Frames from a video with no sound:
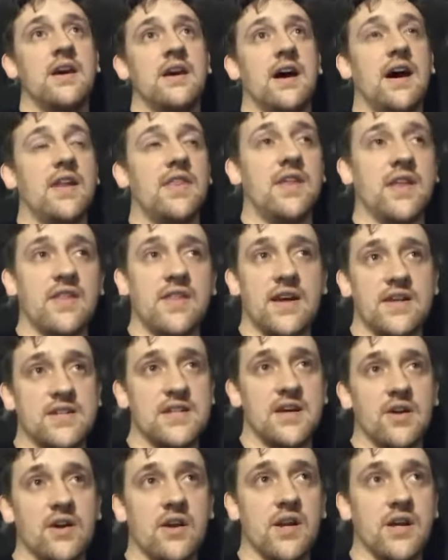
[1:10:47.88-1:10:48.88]
I think that's
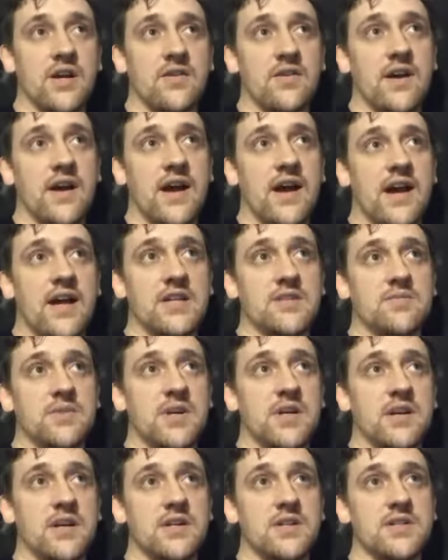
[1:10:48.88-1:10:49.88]
arrogant to ask
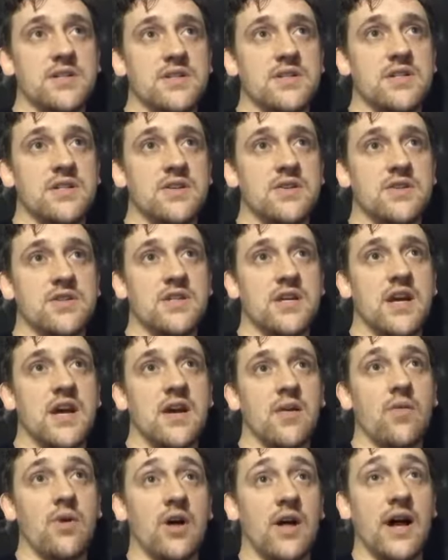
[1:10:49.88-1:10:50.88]
because you're
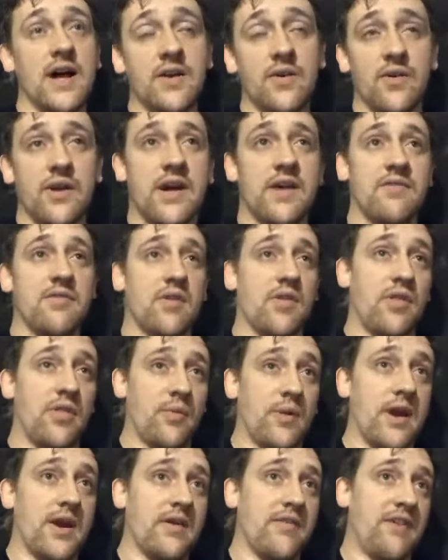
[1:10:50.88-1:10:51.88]
saying, well, I don't have the
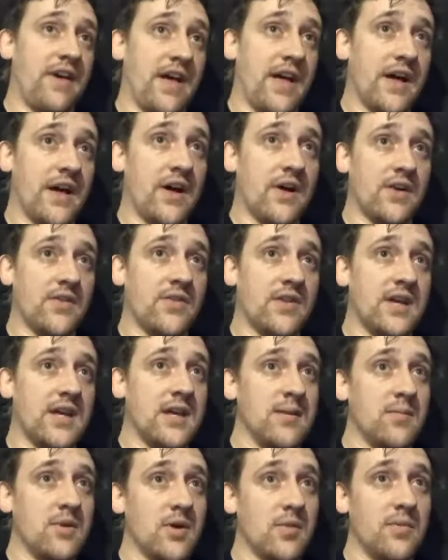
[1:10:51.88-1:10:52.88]
threat of hell to
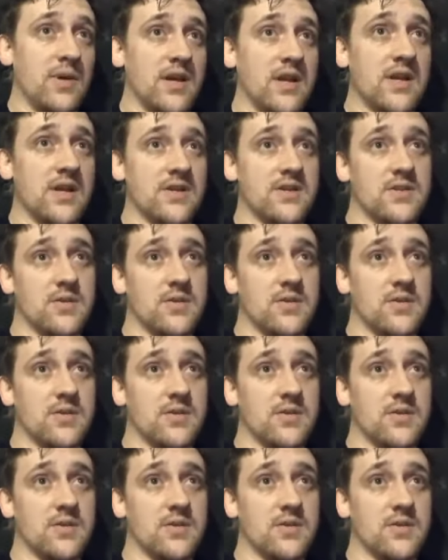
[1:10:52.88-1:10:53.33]
keep me obedient.